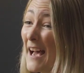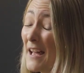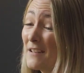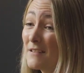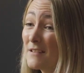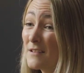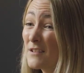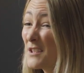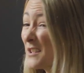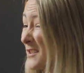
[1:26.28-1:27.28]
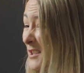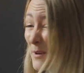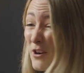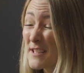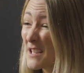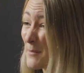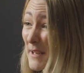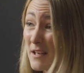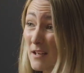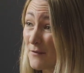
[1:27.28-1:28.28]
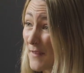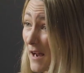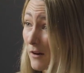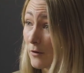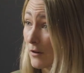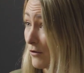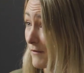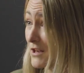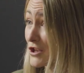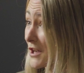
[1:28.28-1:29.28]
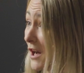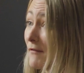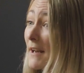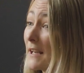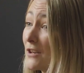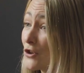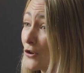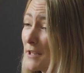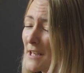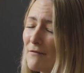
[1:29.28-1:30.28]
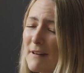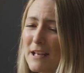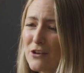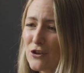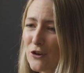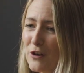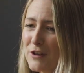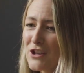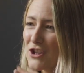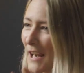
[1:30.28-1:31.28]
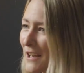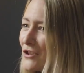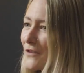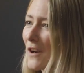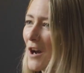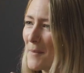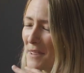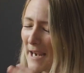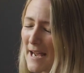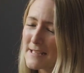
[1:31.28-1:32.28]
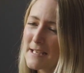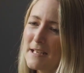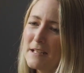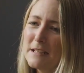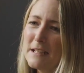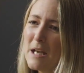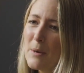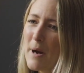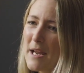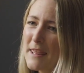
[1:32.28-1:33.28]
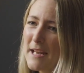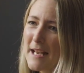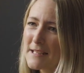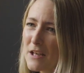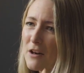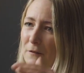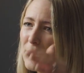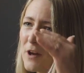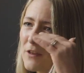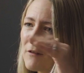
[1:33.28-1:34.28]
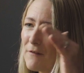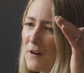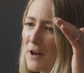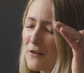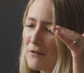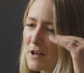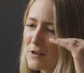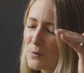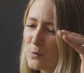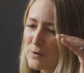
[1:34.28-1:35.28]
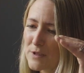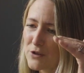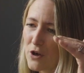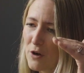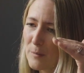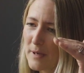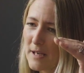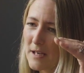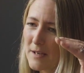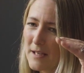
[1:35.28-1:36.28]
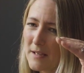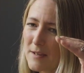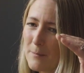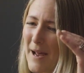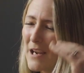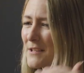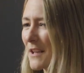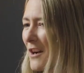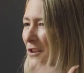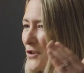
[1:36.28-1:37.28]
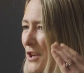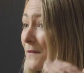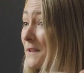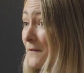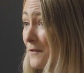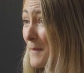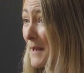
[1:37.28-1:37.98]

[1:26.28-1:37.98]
And to be honest, at the beginning of that career journey, I really enjoyed it. I really enjoyed the challenge of climbing the ladder. But I think as I got further and further and towards the top, the balance kind of shifted for